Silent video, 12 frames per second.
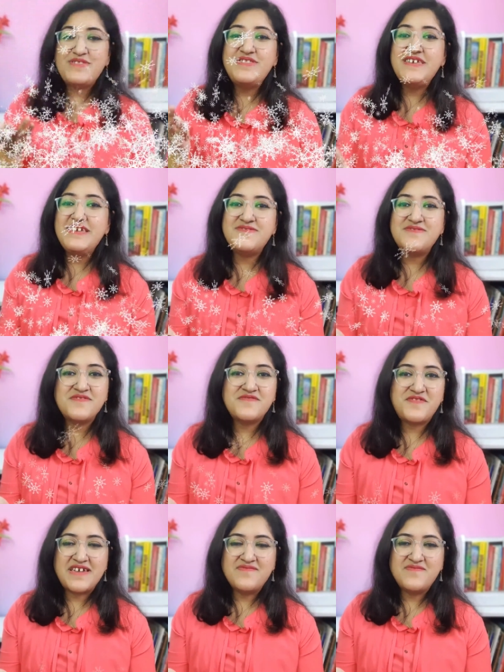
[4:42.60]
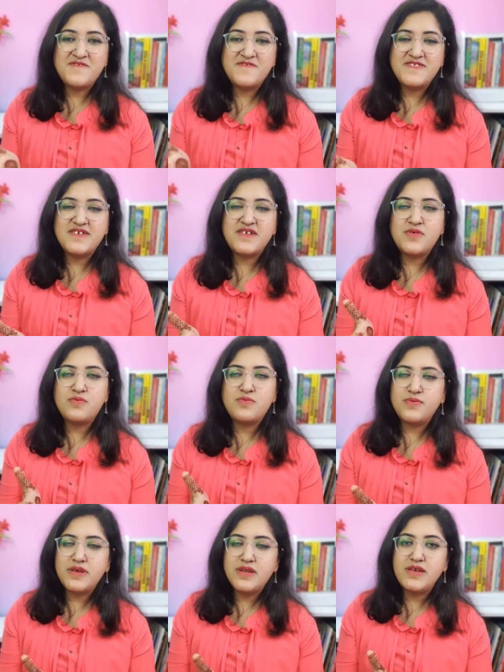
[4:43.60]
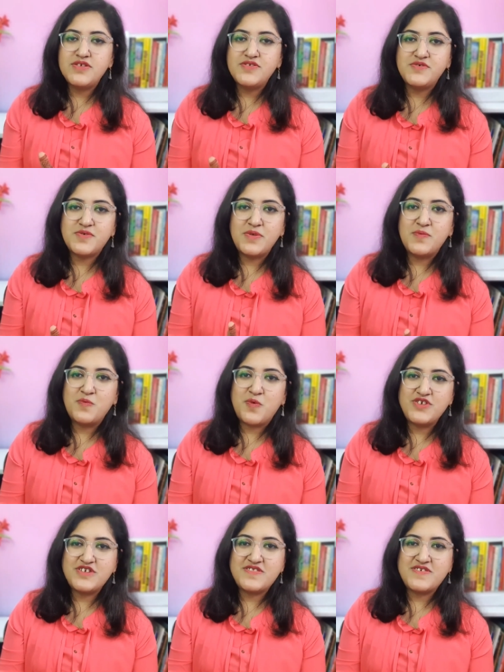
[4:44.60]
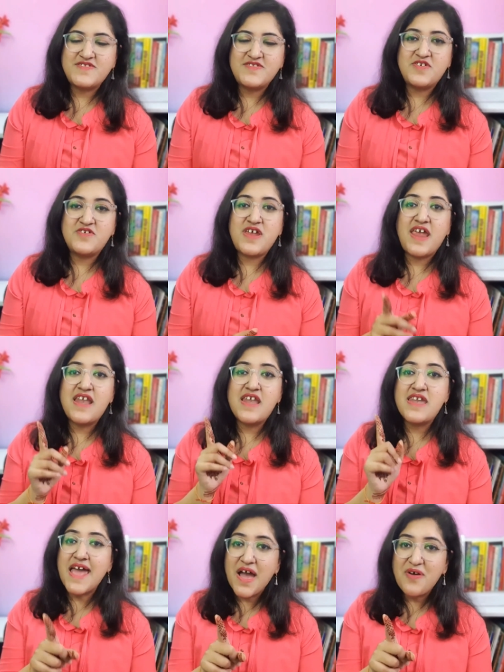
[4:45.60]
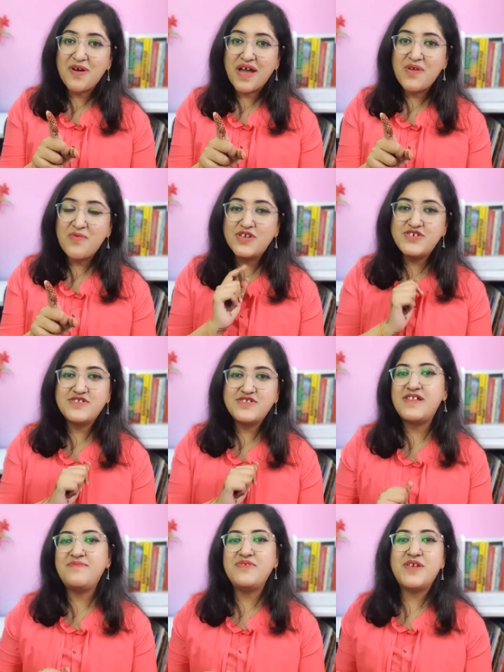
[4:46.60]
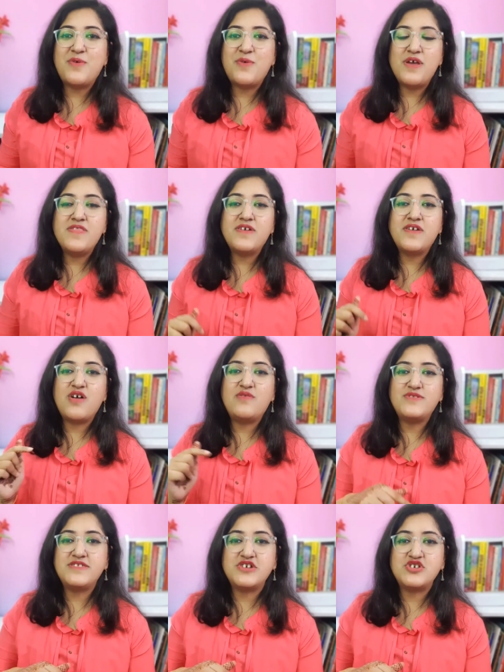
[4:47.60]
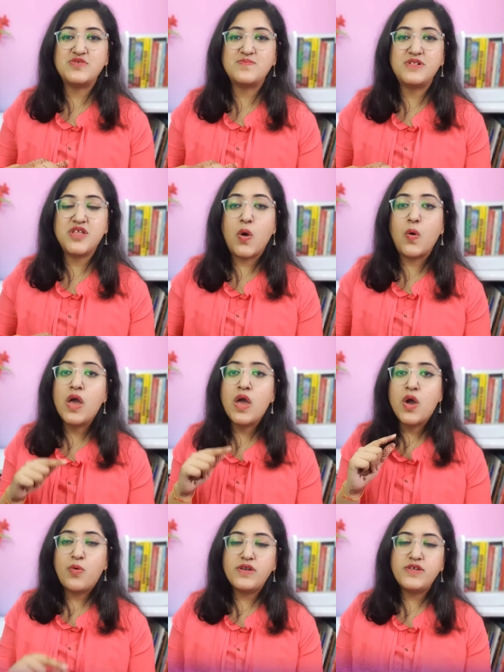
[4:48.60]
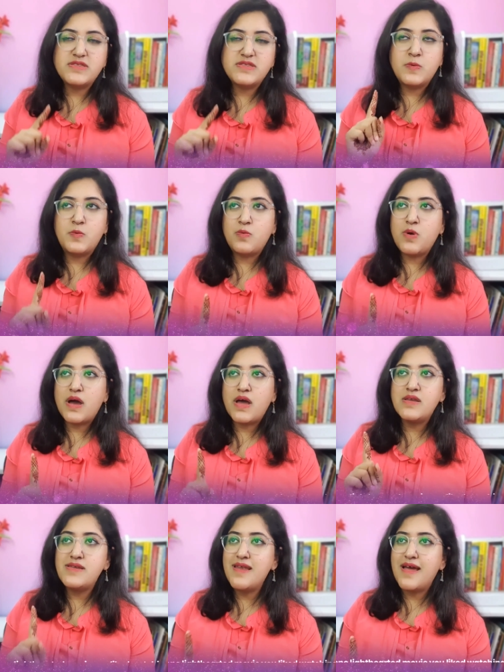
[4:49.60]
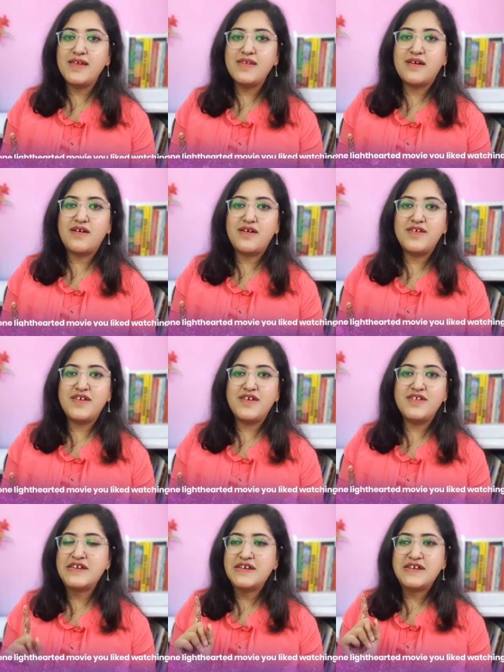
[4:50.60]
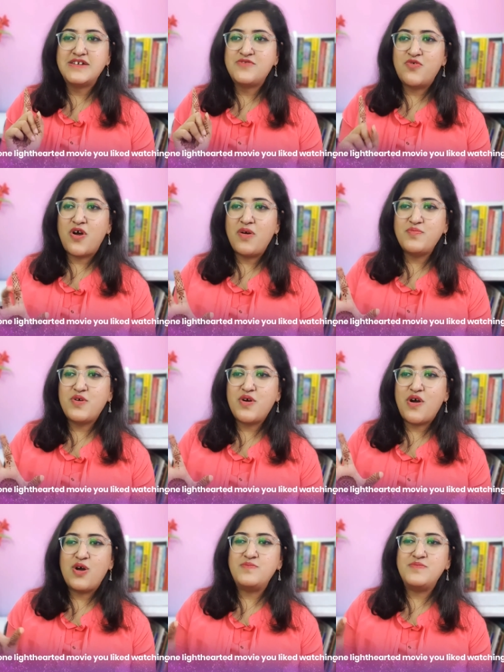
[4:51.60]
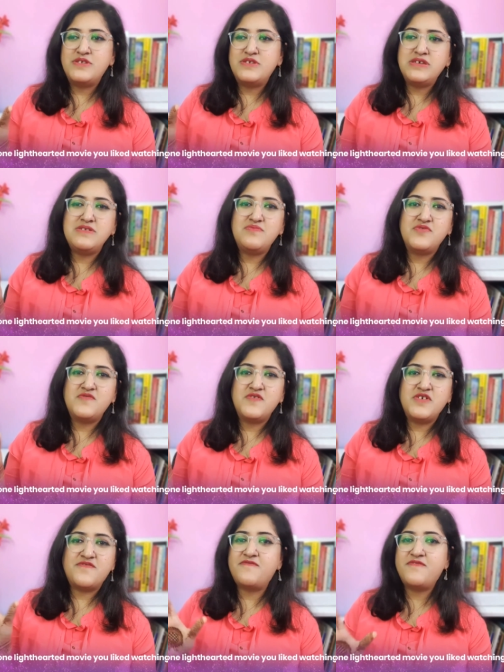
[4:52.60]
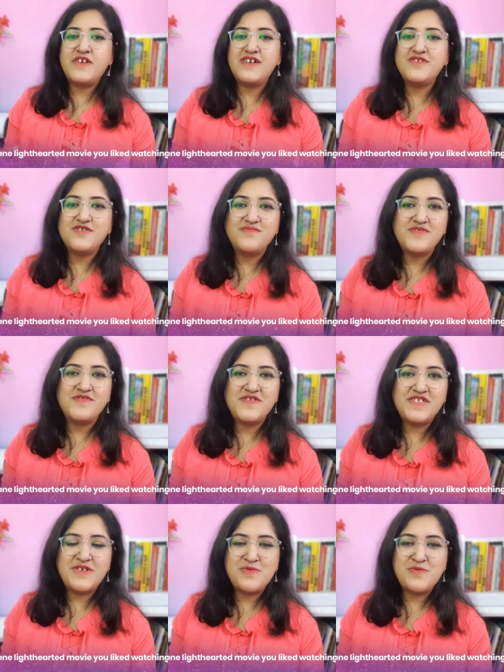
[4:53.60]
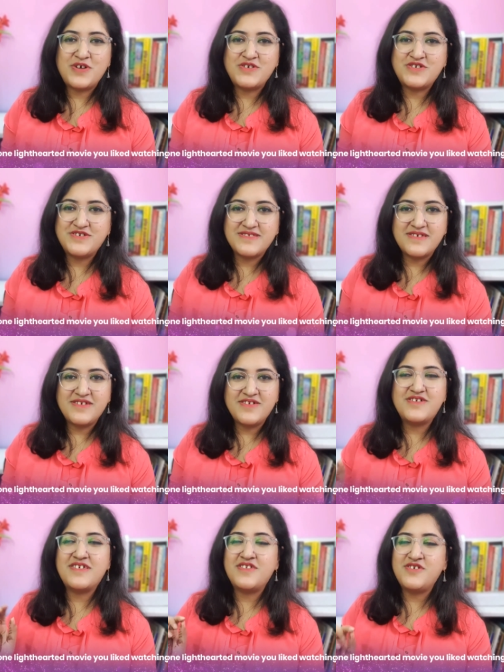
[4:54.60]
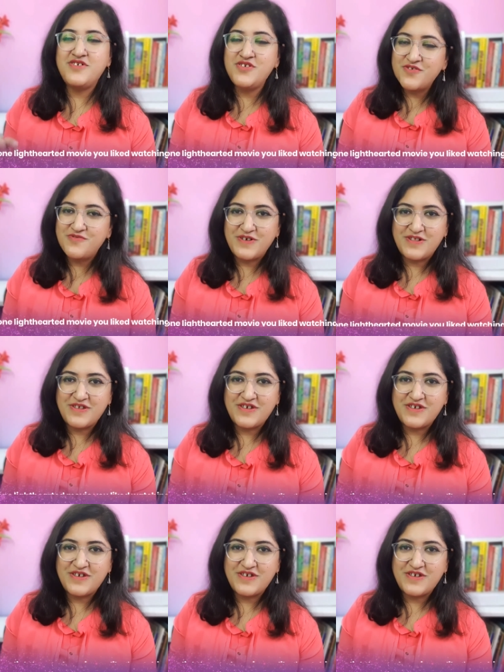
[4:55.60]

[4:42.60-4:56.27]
these are the 5 movies that I really enjoyed watching this year, and now I want you to let me know in the comment section below what is the one lighthearted rom-com, teen movie, or feel-good movie that you watched this year that you really